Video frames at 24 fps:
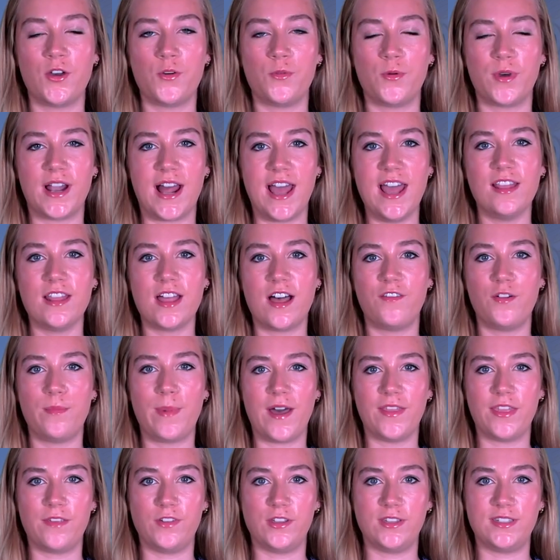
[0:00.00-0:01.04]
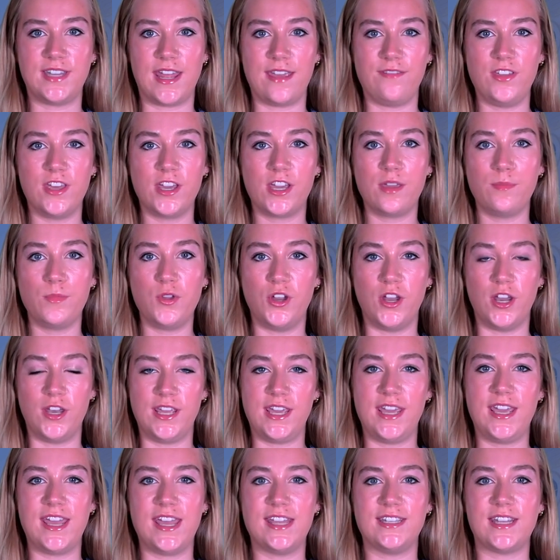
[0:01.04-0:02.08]
What I love about the Vestavia
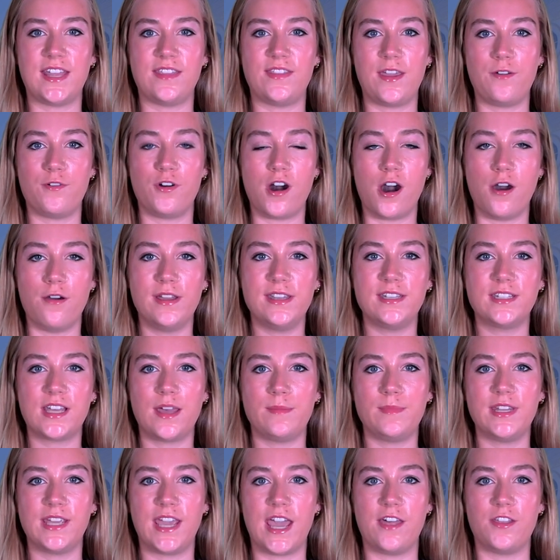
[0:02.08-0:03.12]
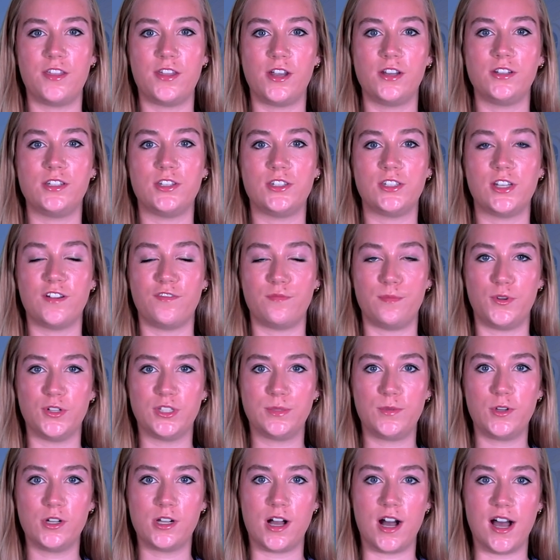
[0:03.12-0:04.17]
community is that they will always come together to serve
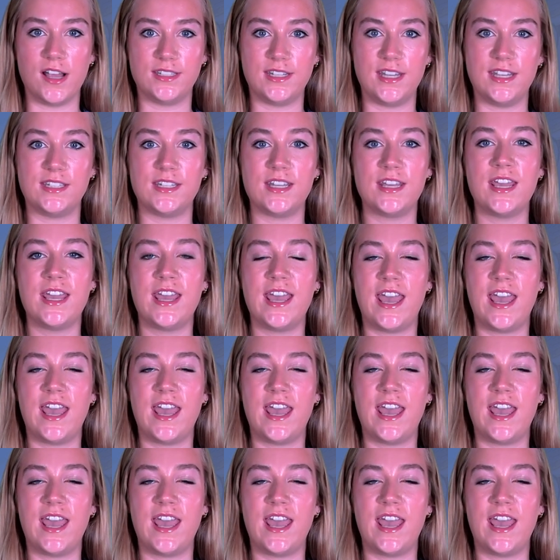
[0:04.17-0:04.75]
multiple causes